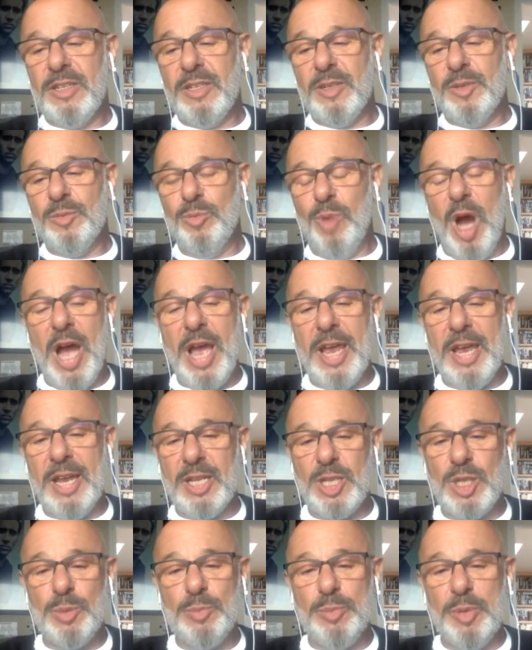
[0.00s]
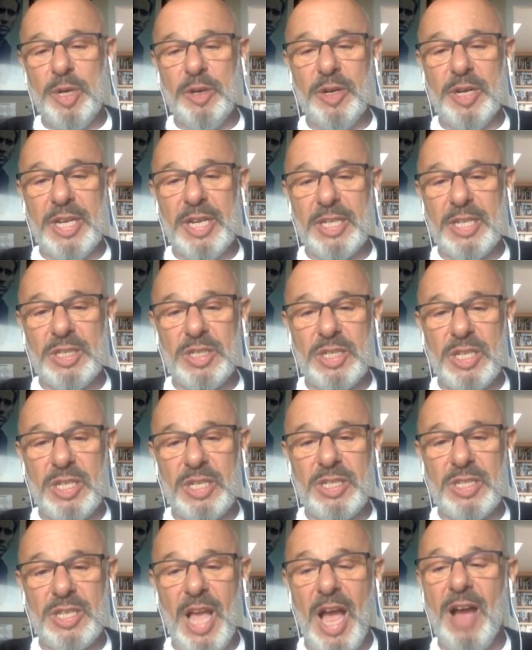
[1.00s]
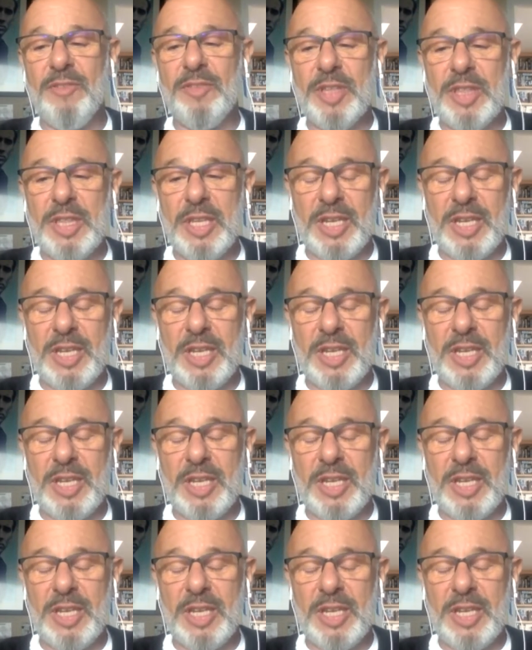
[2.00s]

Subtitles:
my experiences, having